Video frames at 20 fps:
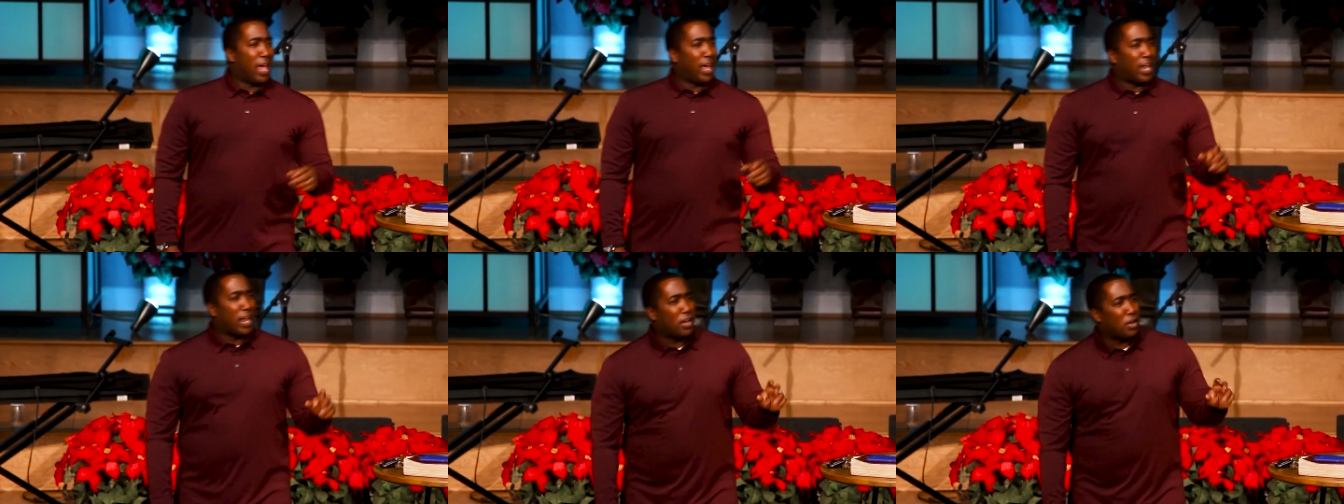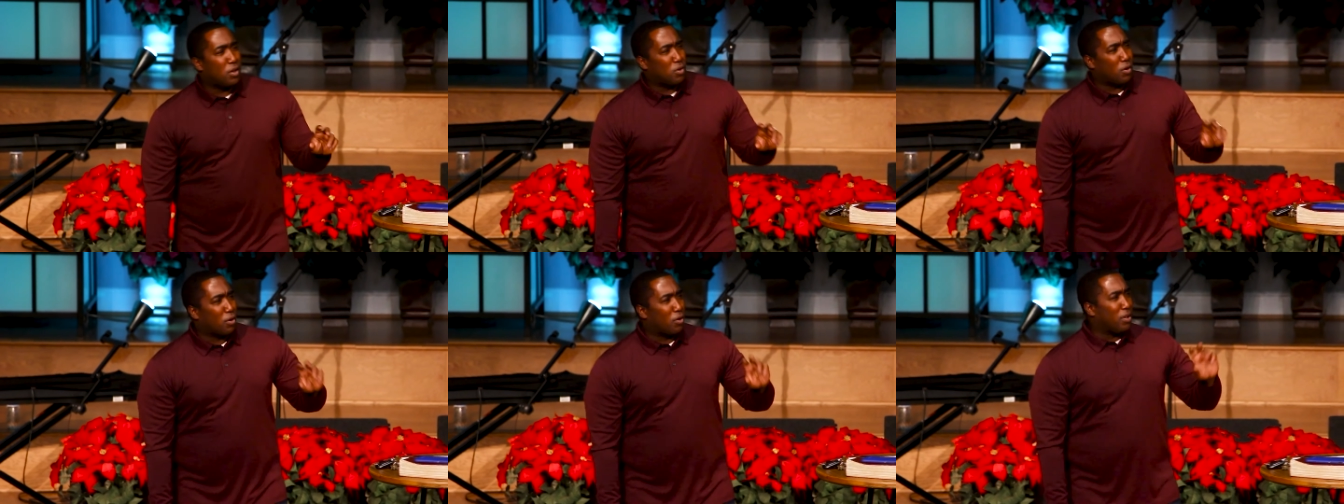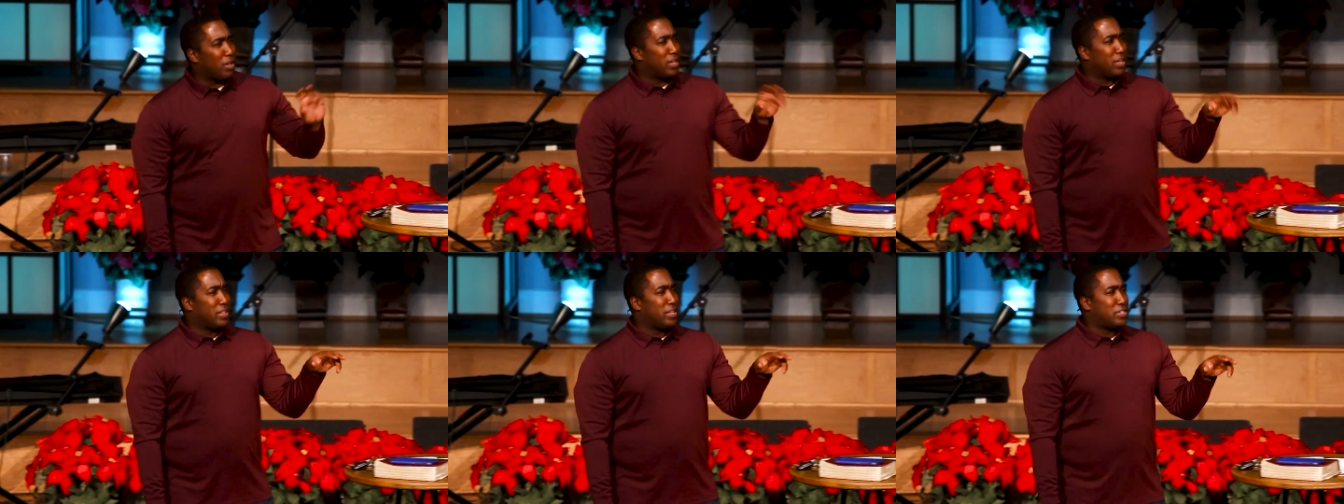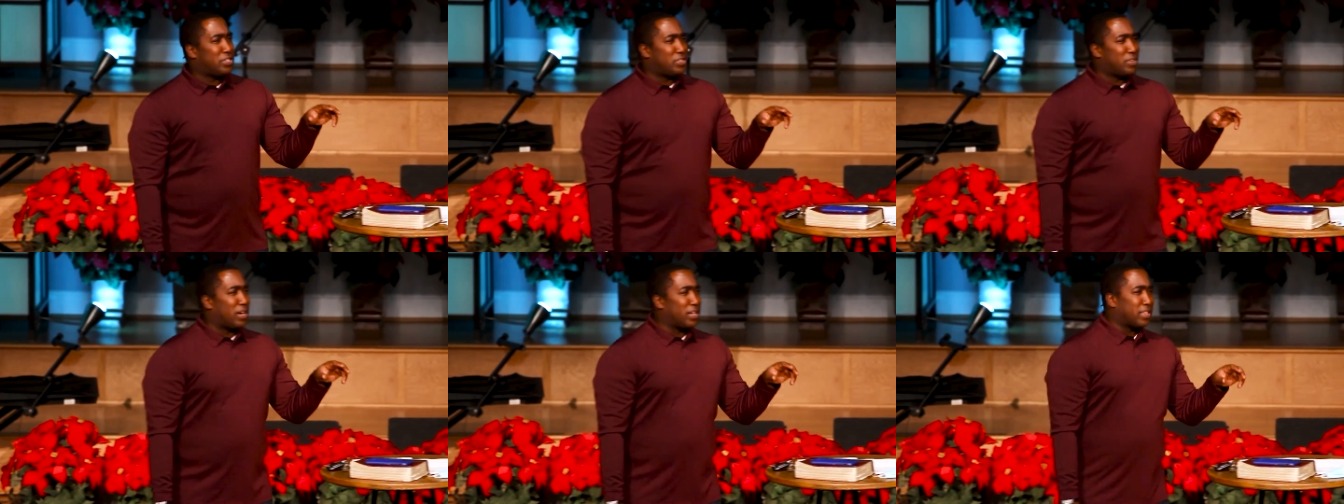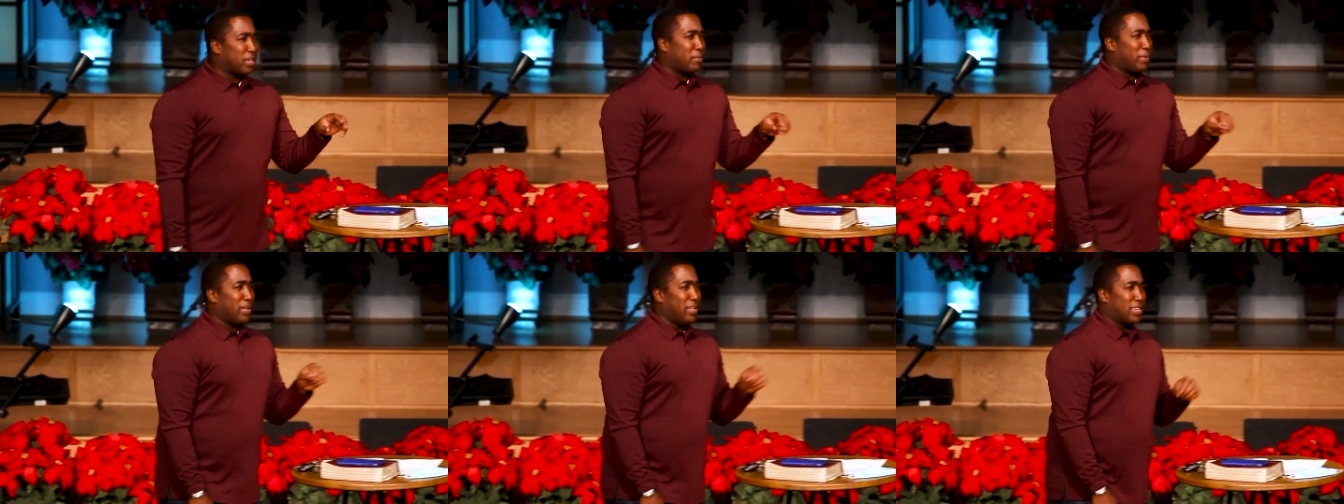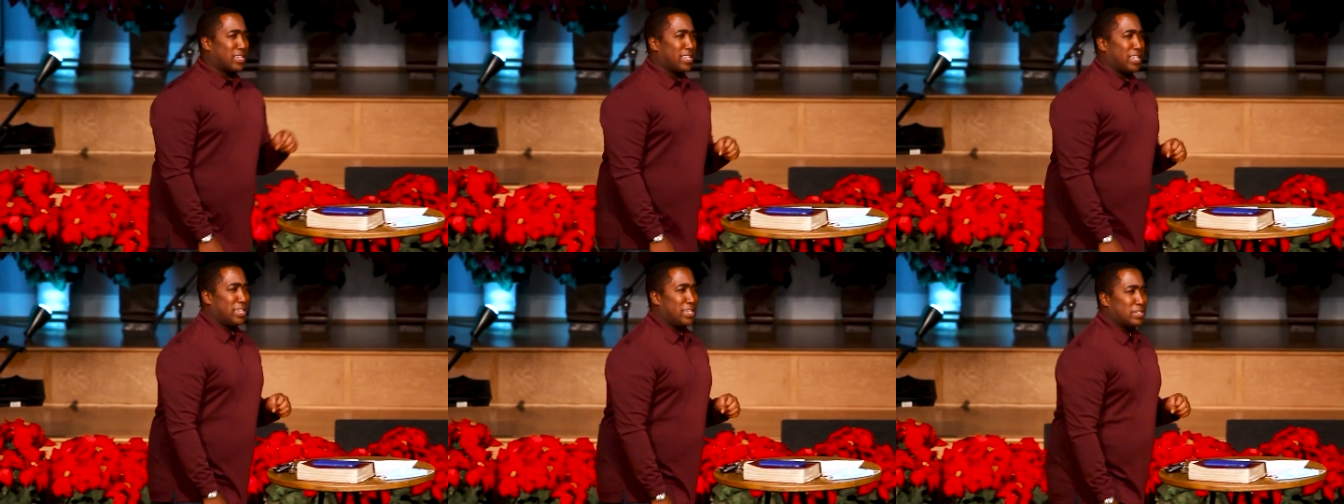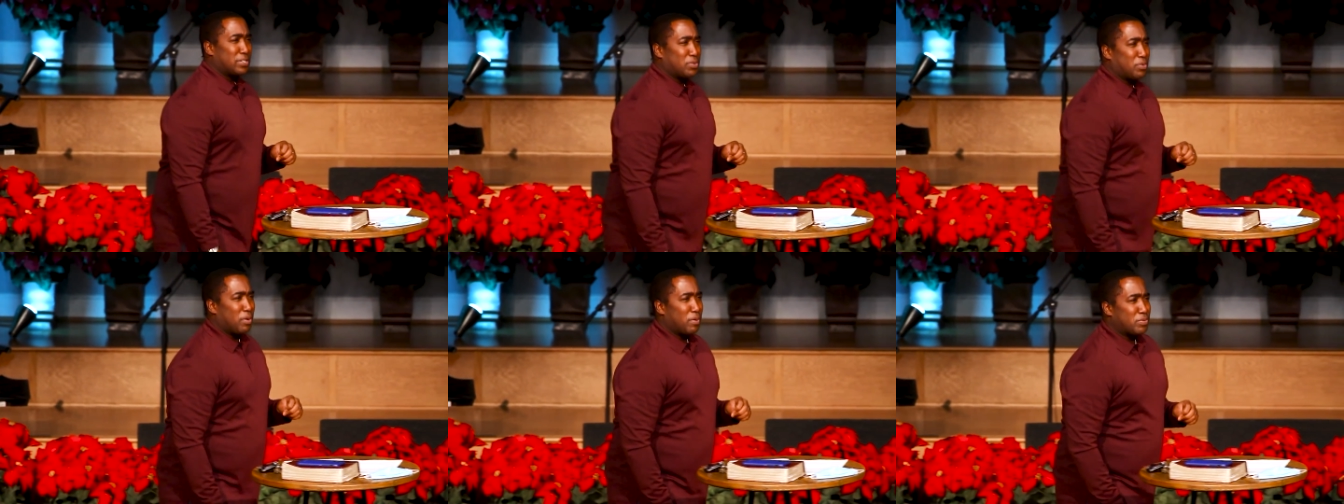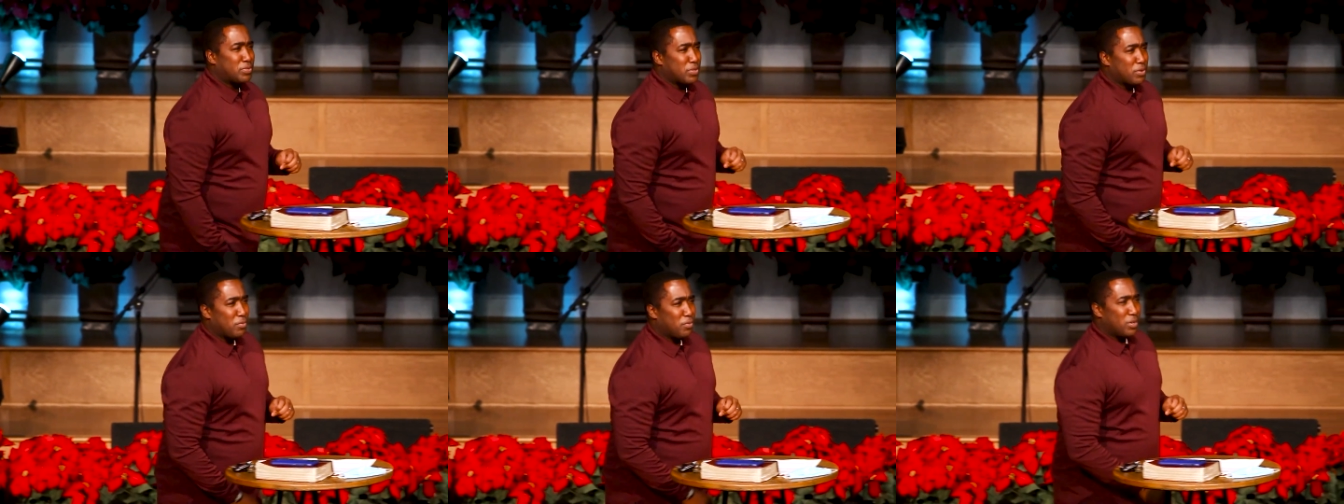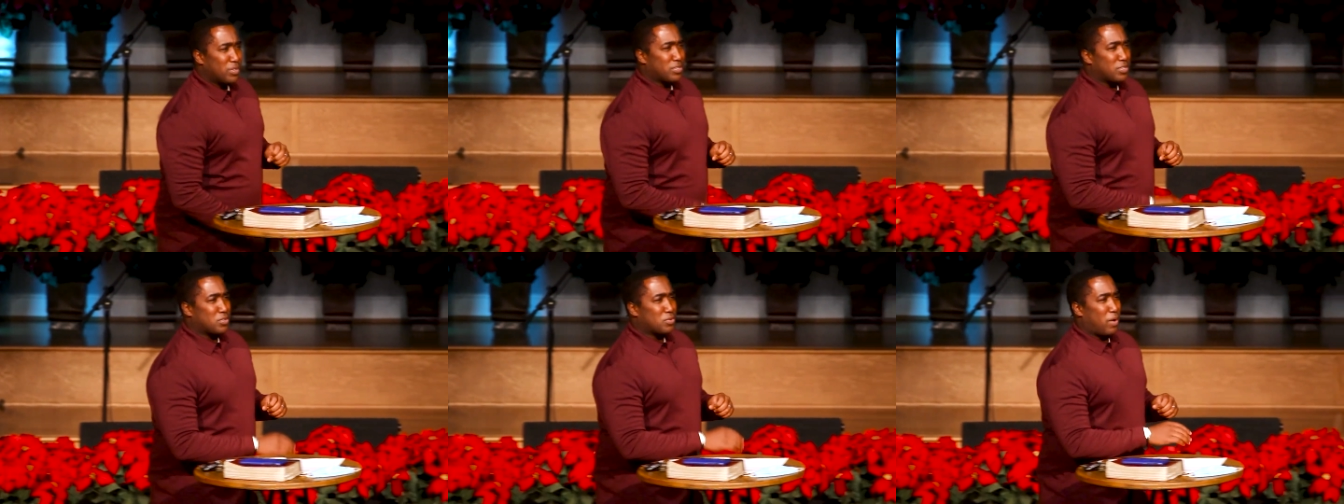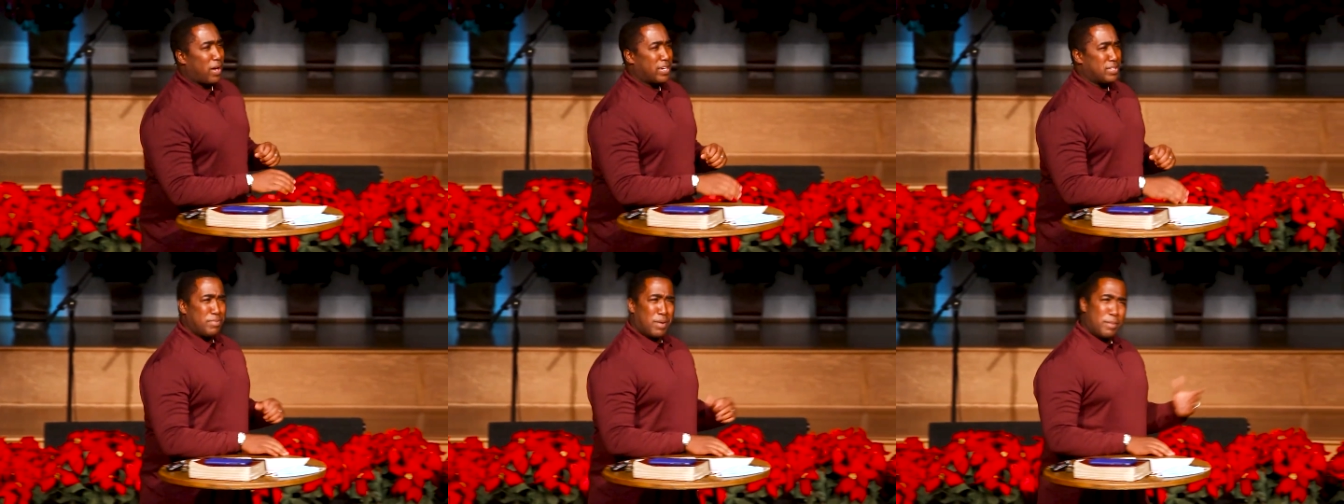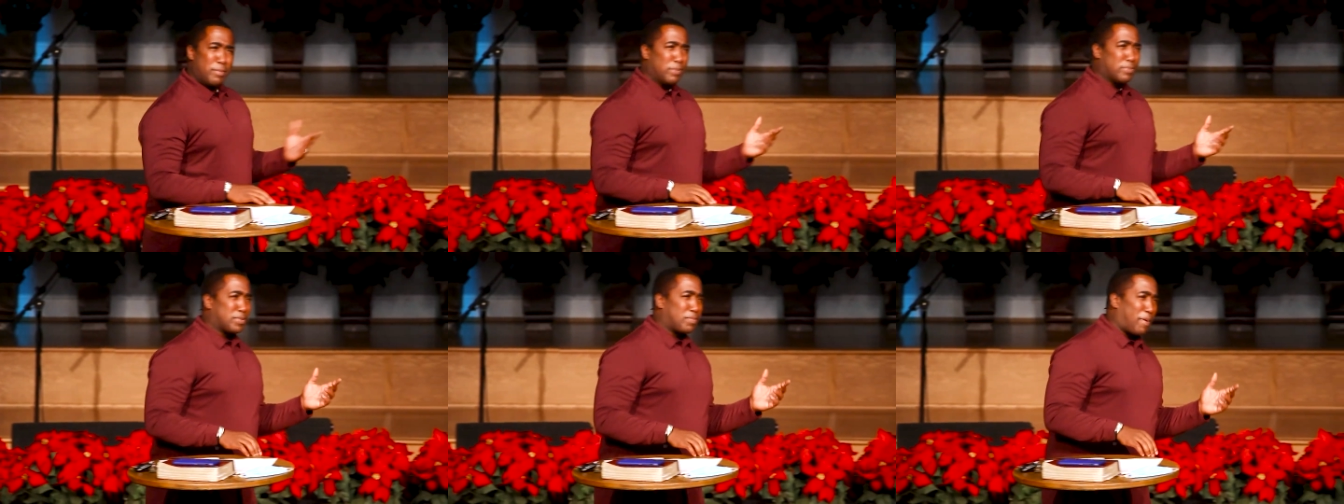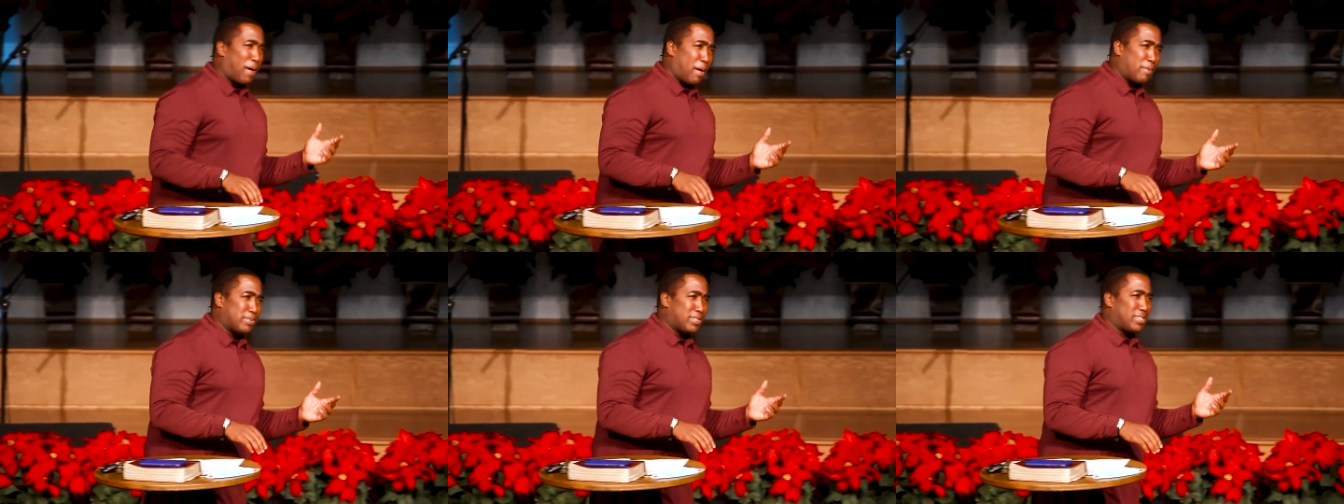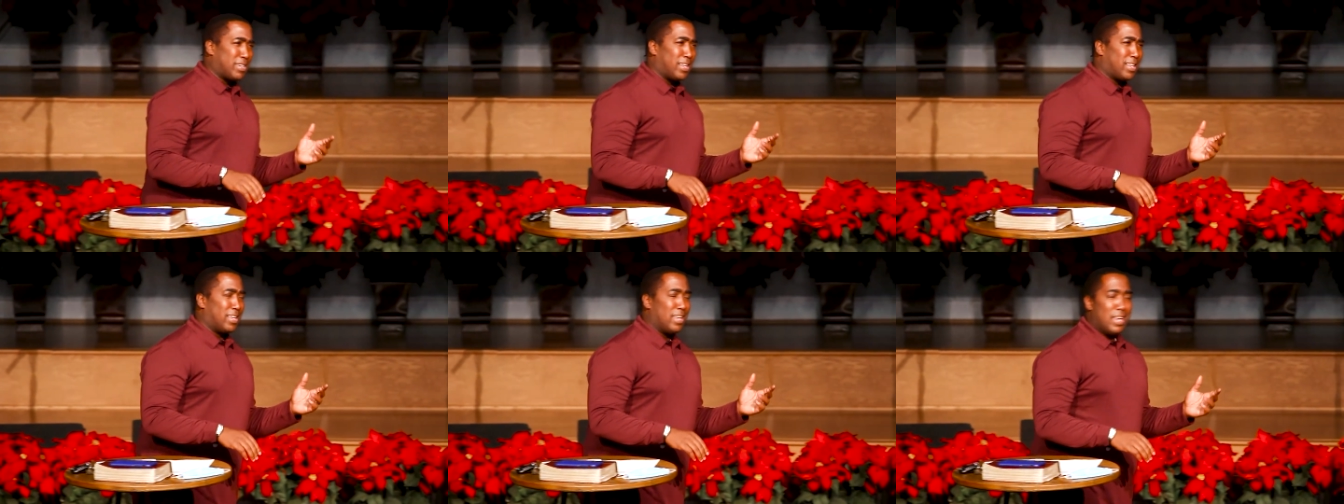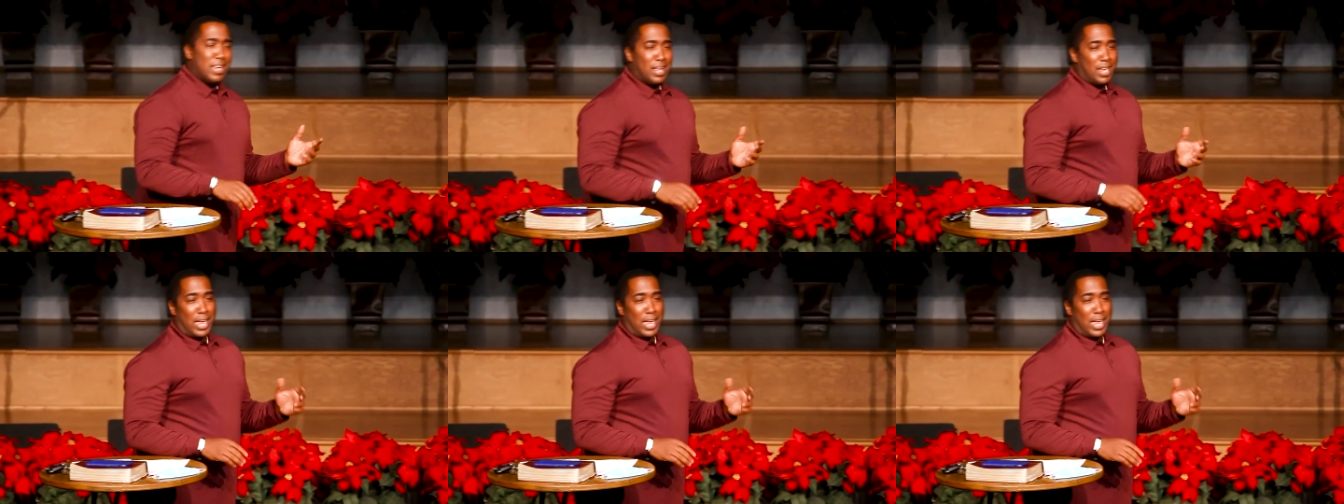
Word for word: And I know earlier this year, I think we looked at this scripture once or twice. Maybe it was Bible study.